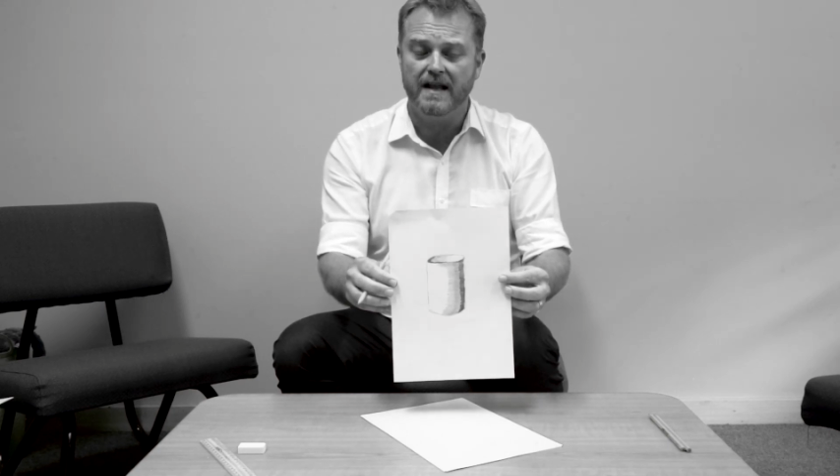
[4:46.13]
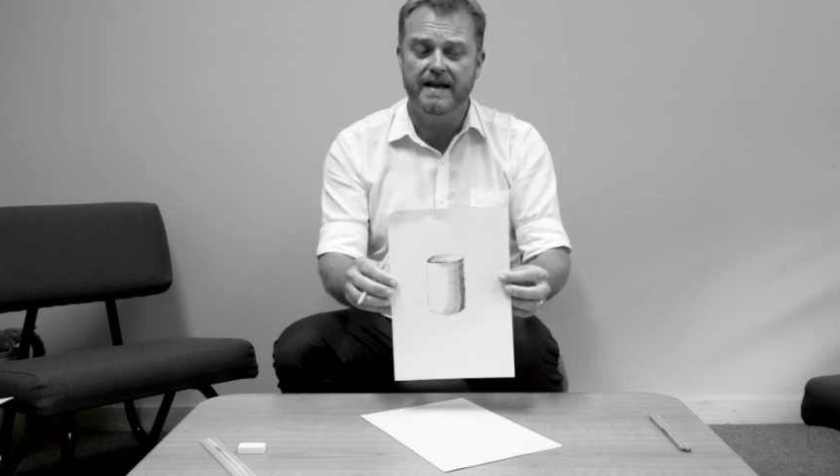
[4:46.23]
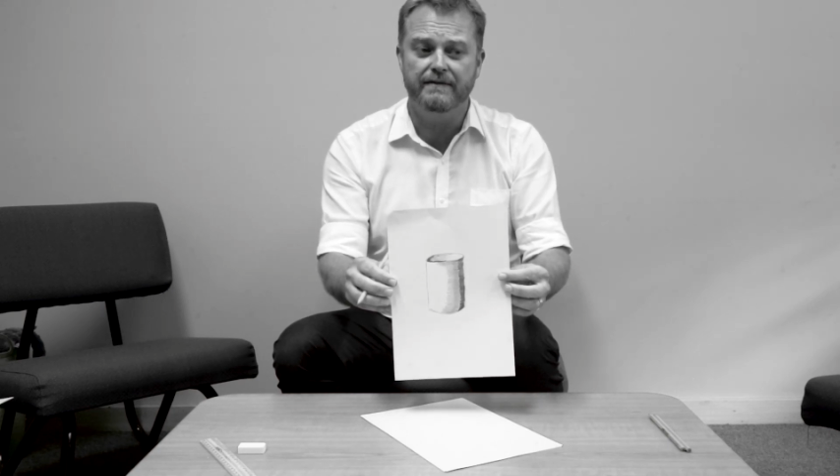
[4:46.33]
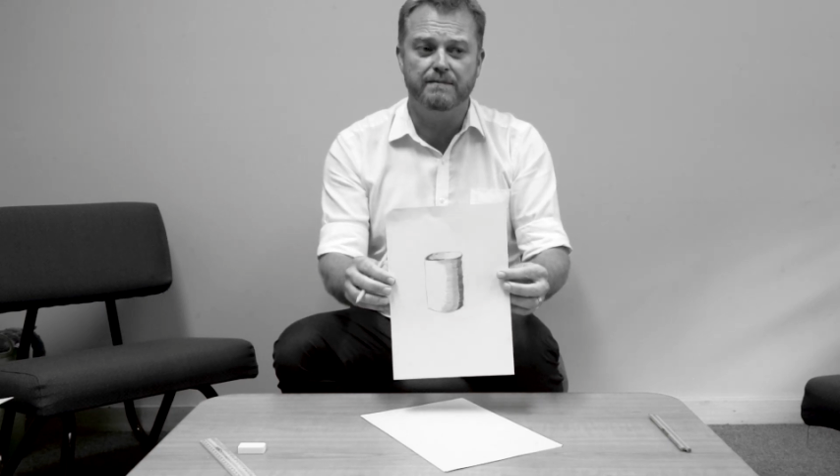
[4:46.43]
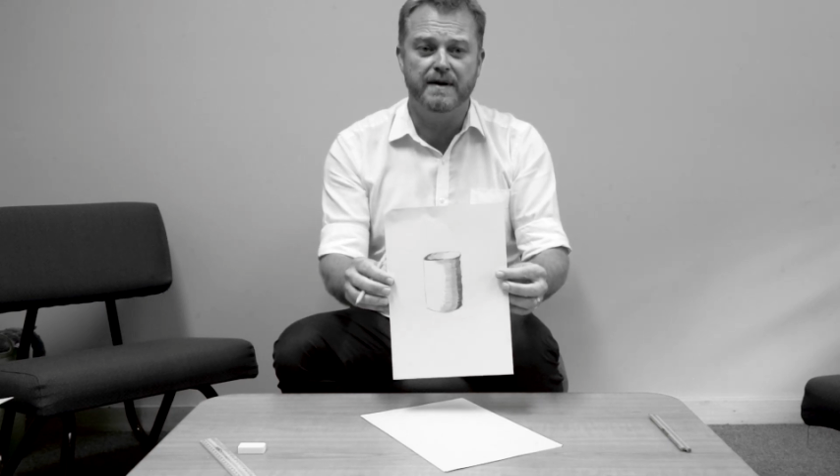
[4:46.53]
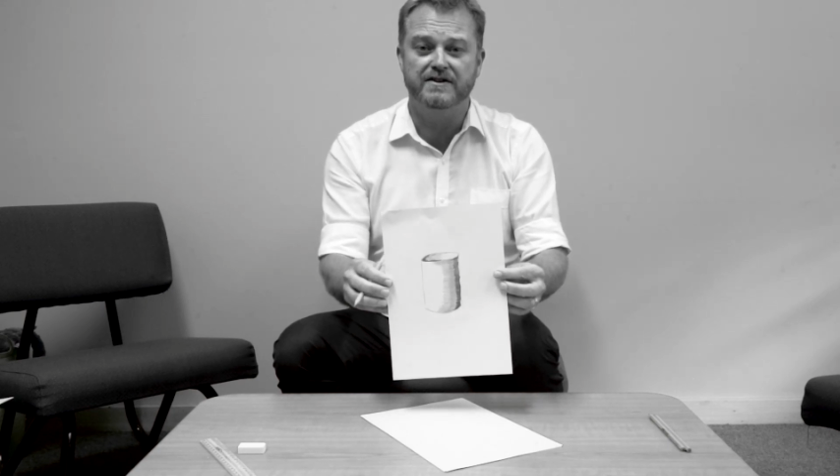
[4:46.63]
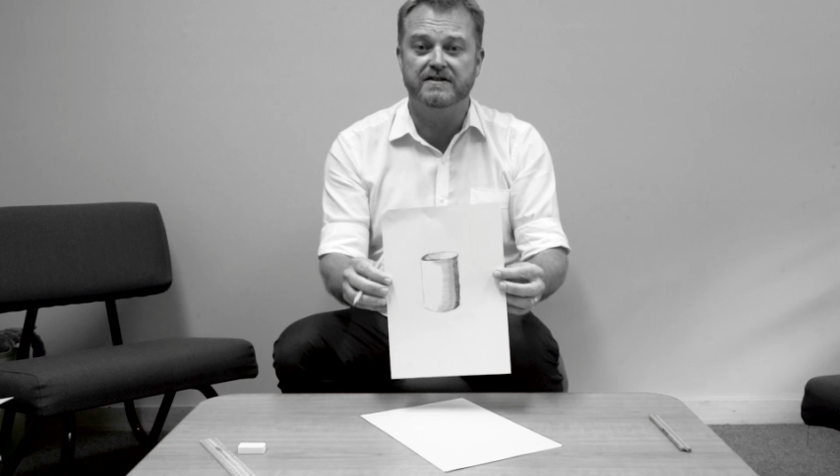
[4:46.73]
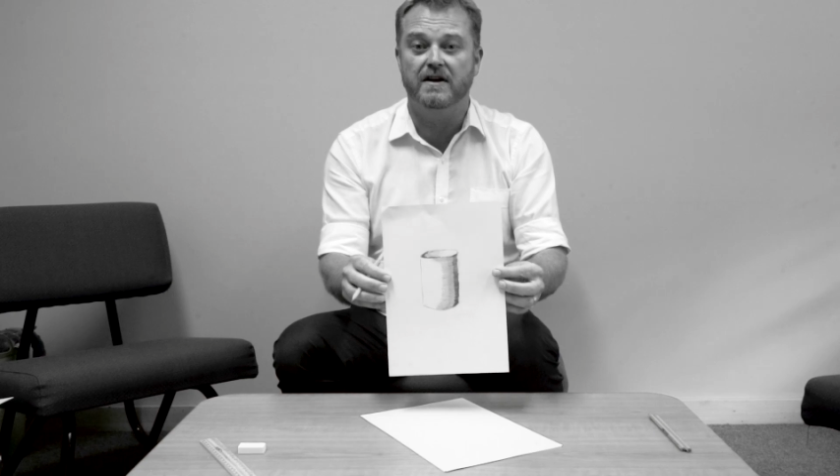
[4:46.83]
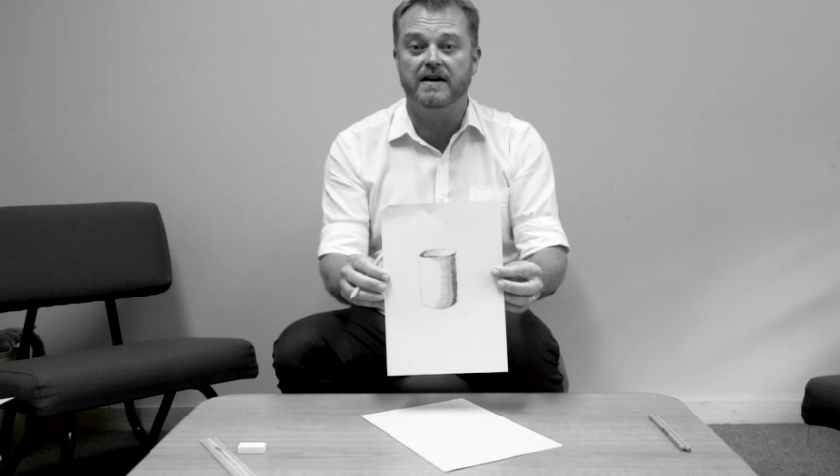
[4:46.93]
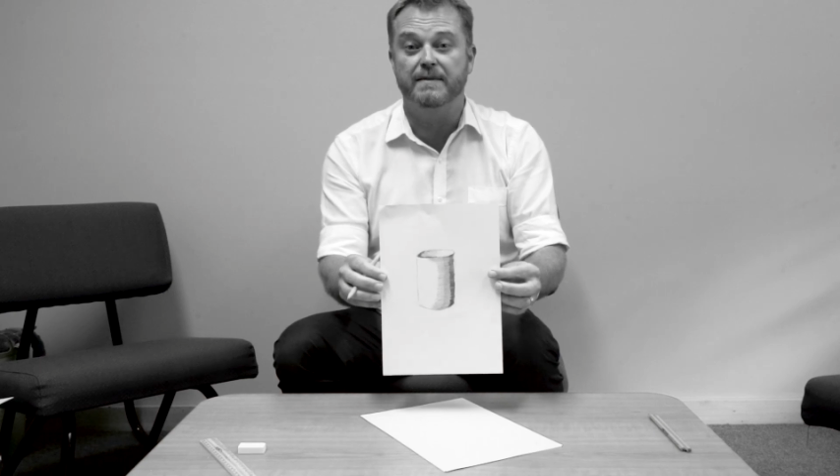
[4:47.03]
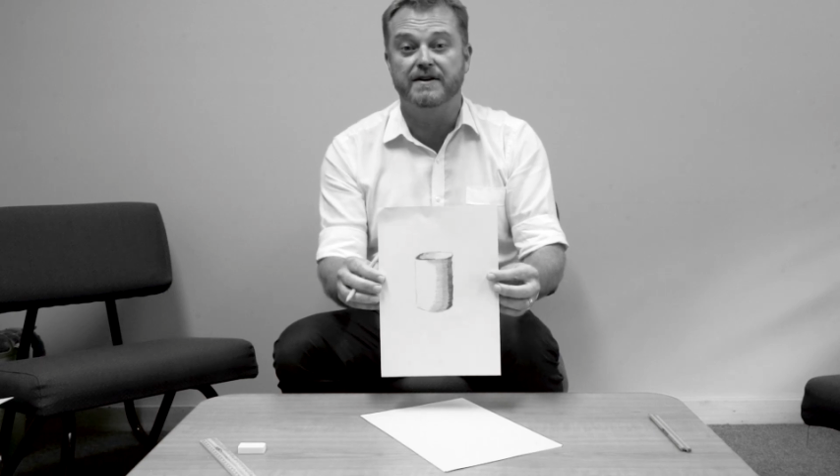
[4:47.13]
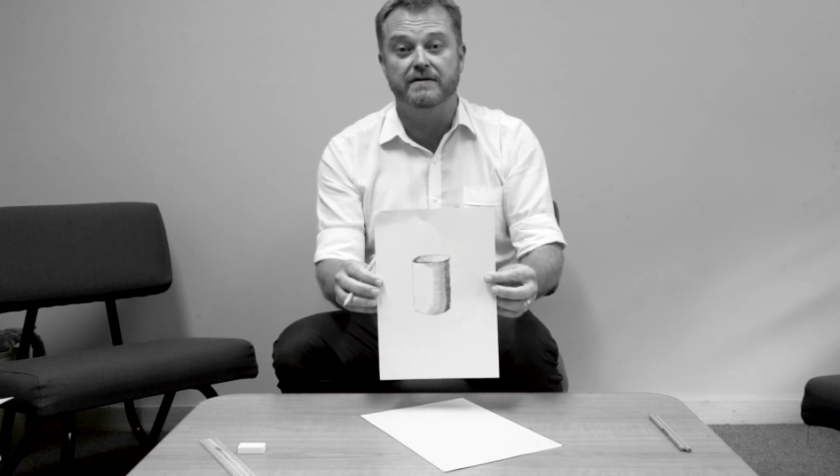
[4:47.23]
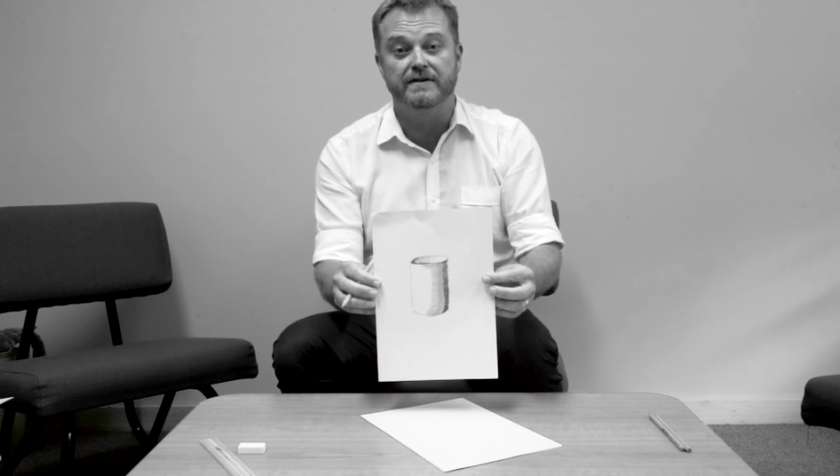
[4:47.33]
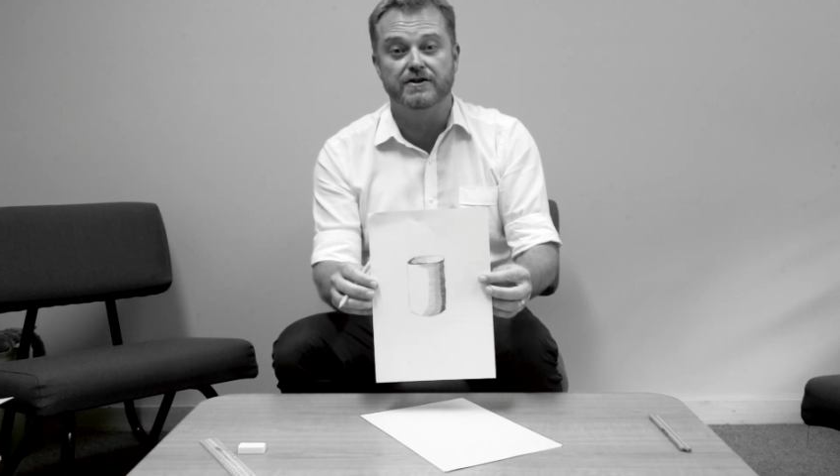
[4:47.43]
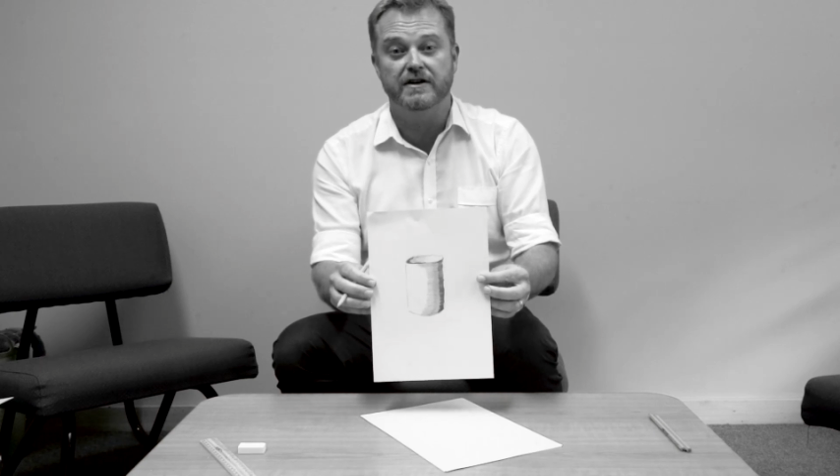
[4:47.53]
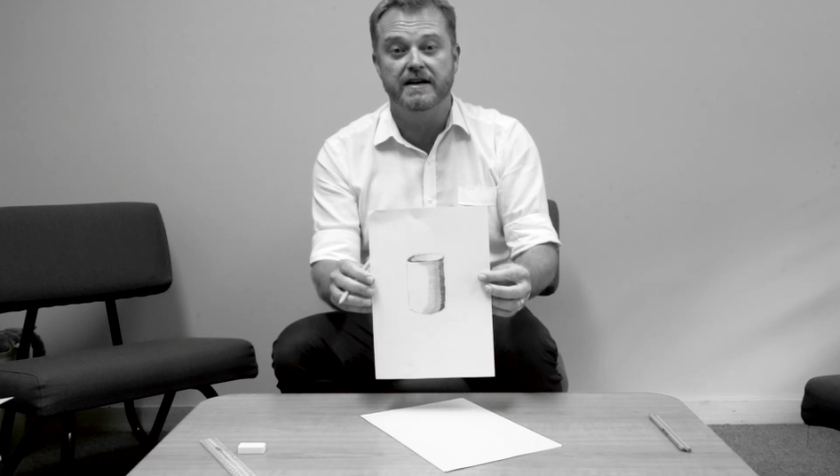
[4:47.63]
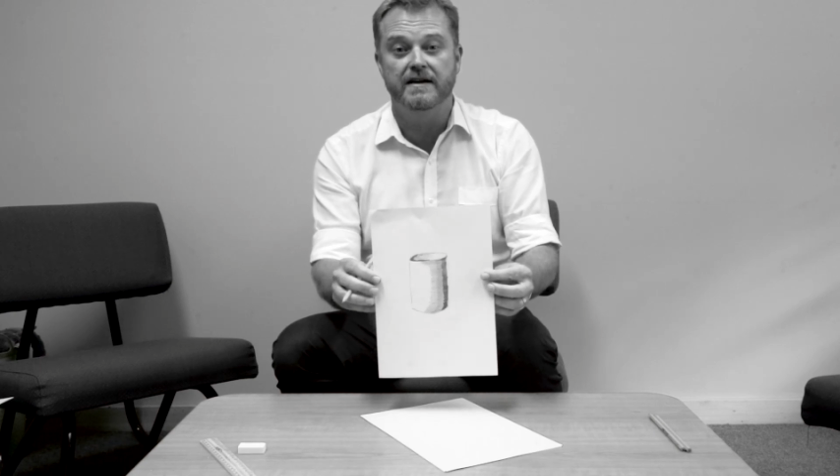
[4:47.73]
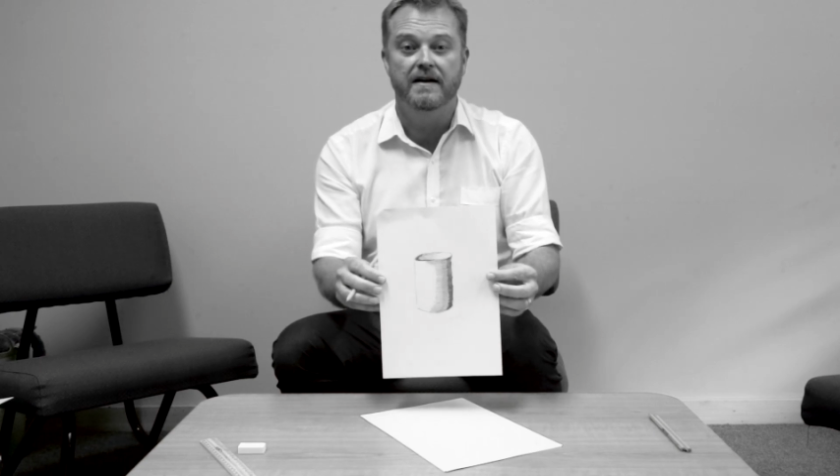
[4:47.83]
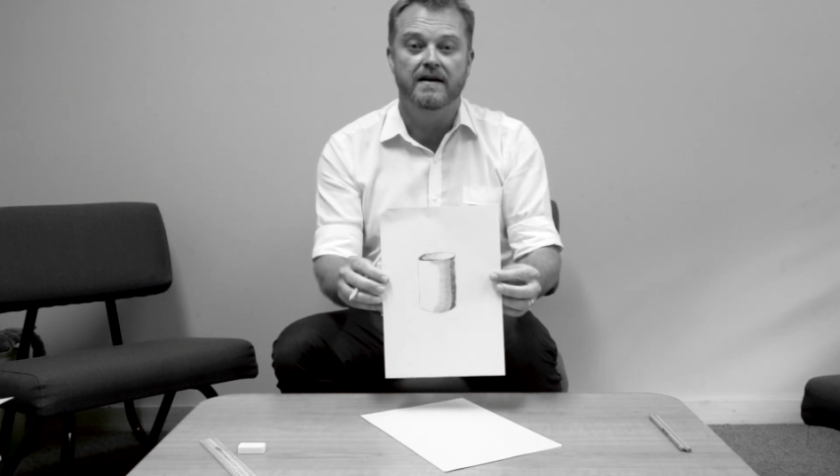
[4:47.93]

even pictures like a picture of a tree,